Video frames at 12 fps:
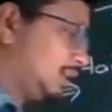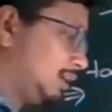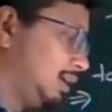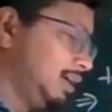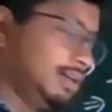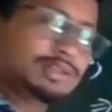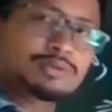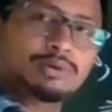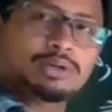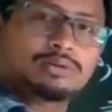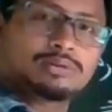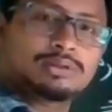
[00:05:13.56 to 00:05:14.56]
I am taking here?
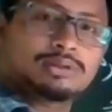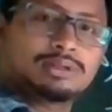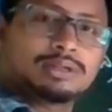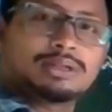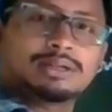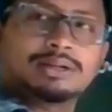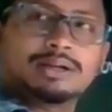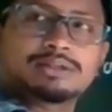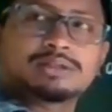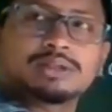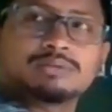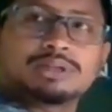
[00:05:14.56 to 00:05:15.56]
Square root.
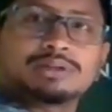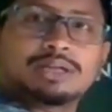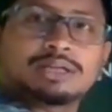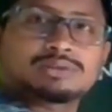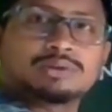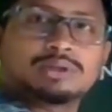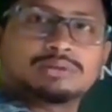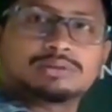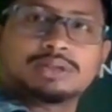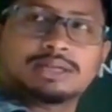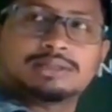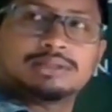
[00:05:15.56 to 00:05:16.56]
It's required to take square
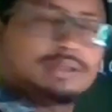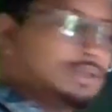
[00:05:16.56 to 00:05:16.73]
root, right?